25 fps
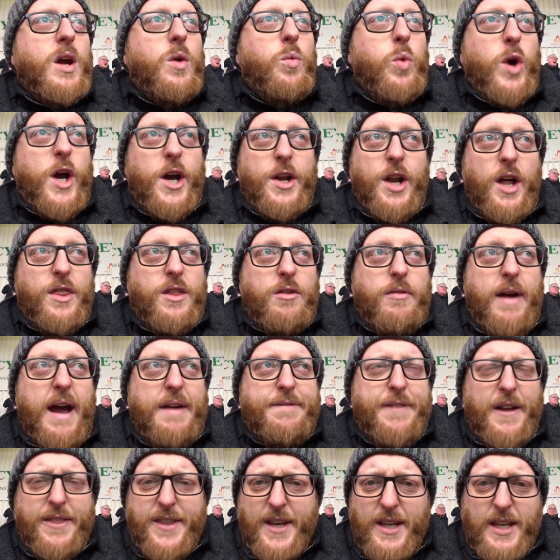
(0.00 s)
Word on the ref,
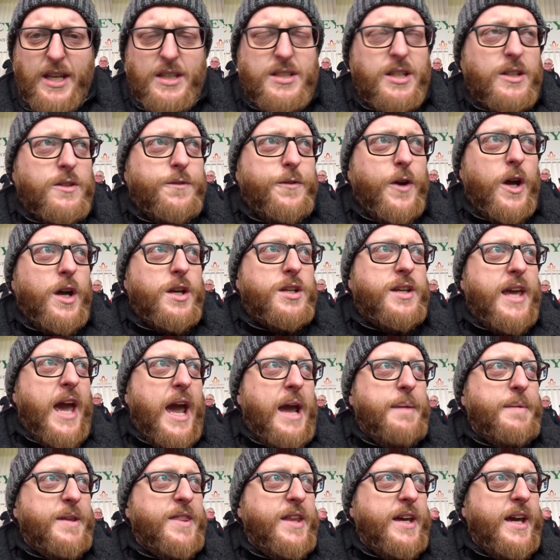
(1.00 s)
I think it's his first
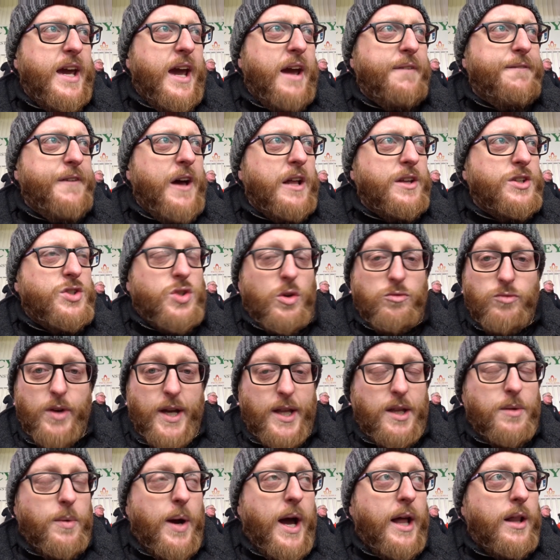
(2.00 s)
game in the A F L, he's done
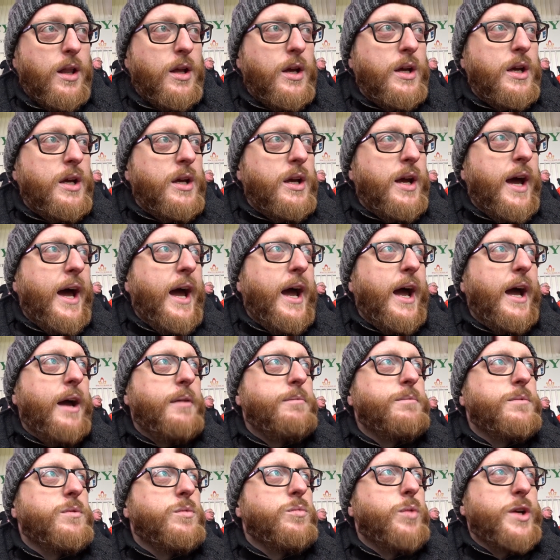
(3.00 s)
really well. Um,
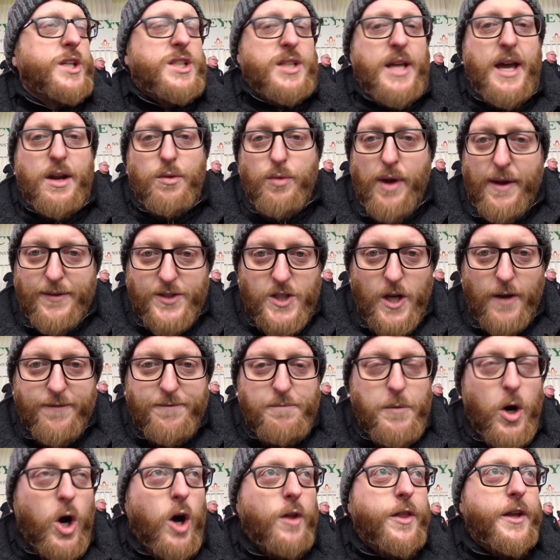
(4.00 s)
we slag refs off
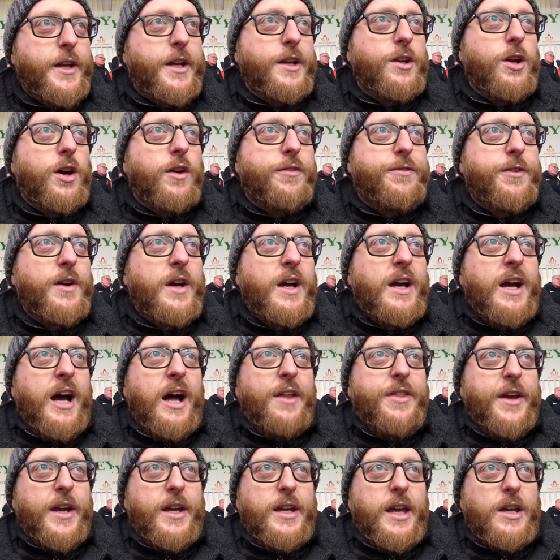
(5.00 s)
more than enough. I
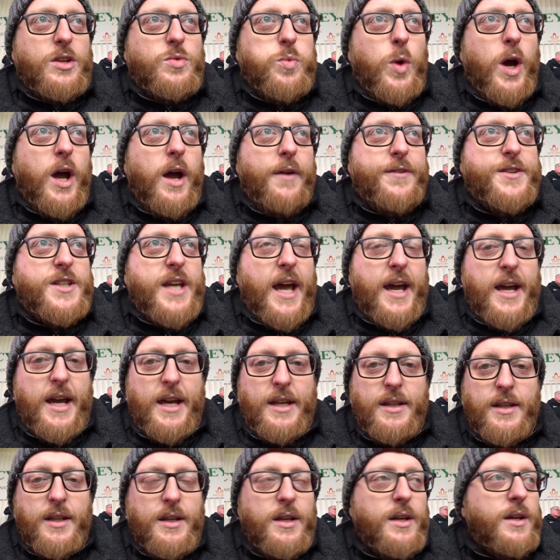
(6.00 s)
think it's worth saying
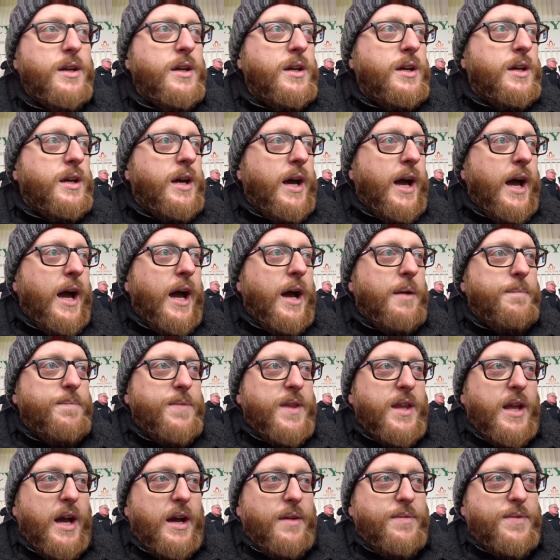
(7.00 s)
um,
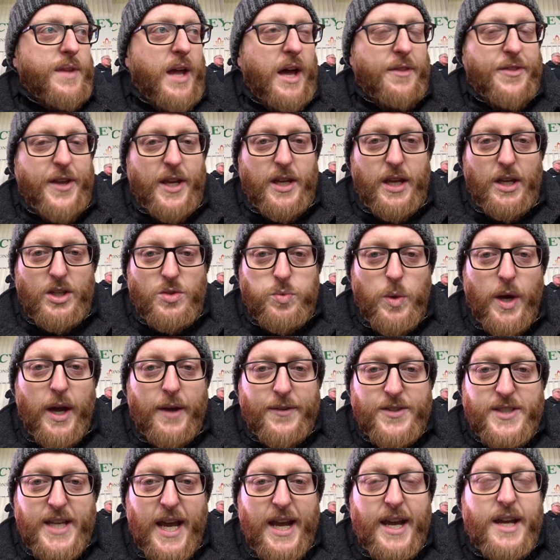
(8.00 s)
I think it's worth
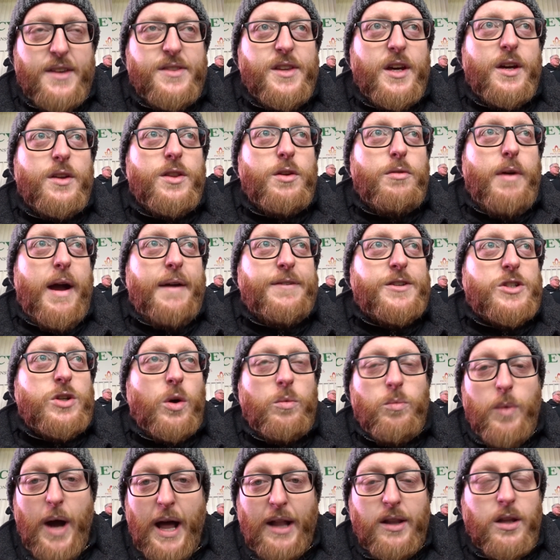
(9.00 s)
saying that the refs done
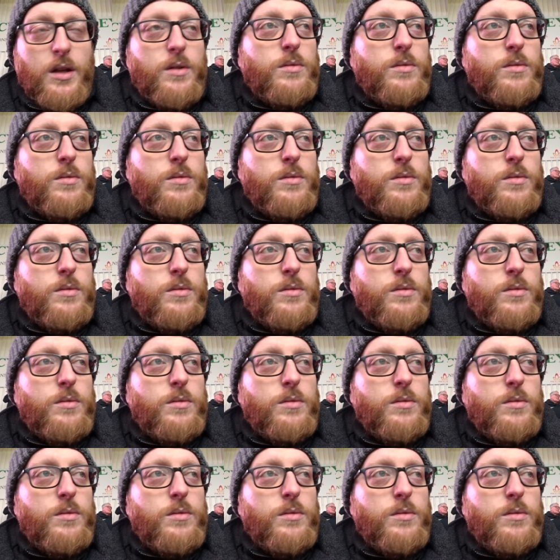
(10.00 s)
well